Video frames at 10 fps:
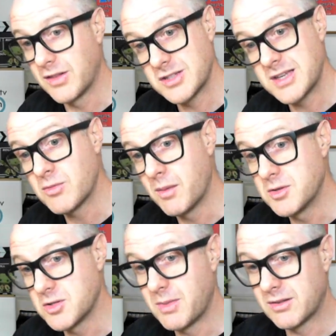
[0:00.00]
at the same time
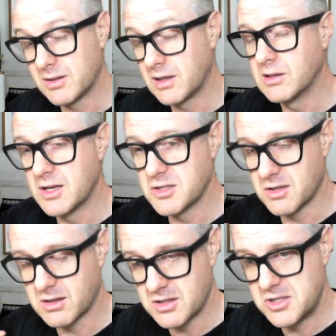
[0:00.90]
as they're about to legalize
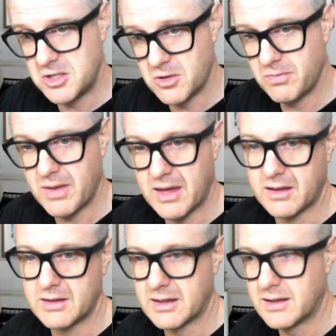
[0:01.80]
a casino
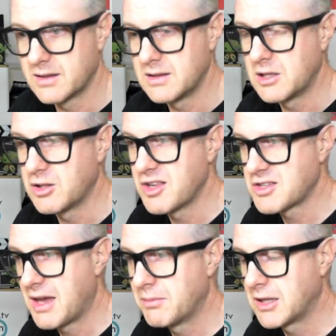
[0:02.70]
and legalize
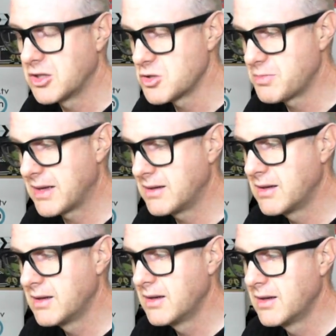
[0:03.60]
gambling in Japan,
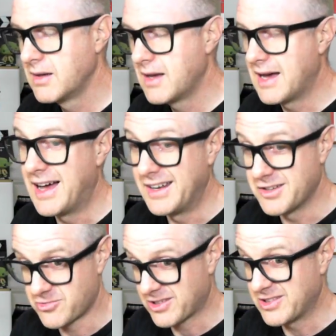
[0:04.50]

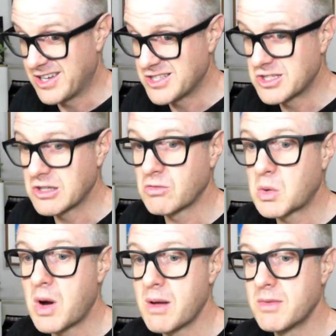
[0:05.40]
under strict licensing
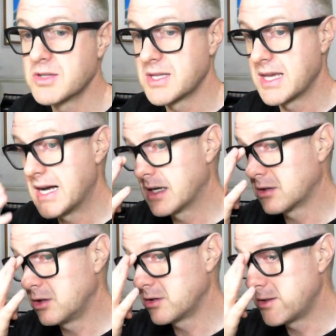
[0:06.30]
requirements, they are
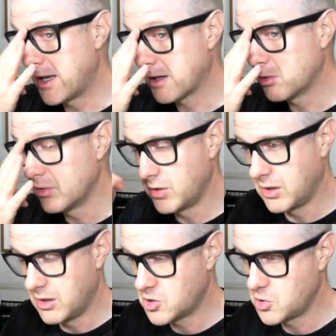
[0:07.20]
going to tackle
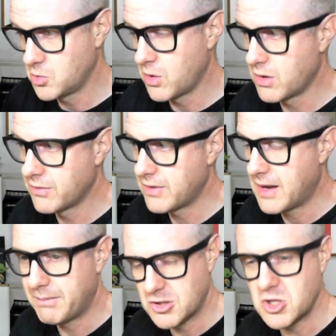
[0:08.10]
the issue of
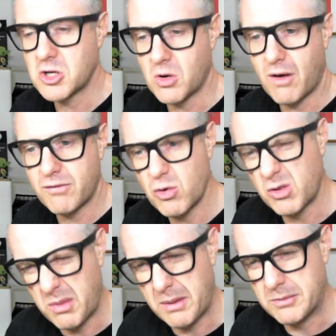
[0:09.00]
pachinko. I've
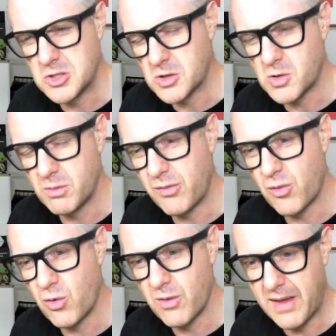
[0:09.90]
talked about pachinko
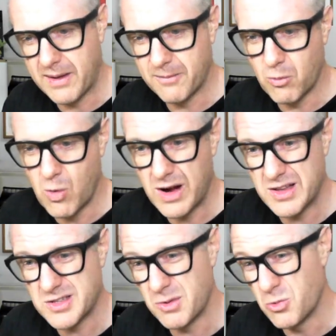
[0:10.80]
before and why
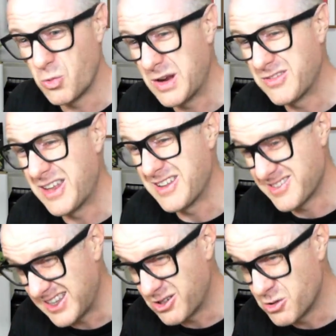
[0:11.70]
it's a bit weird that
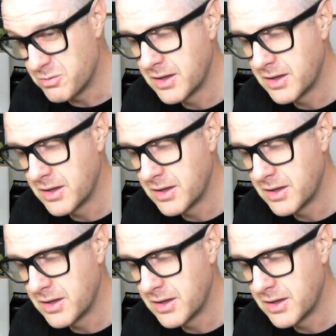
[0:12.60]
it's legal.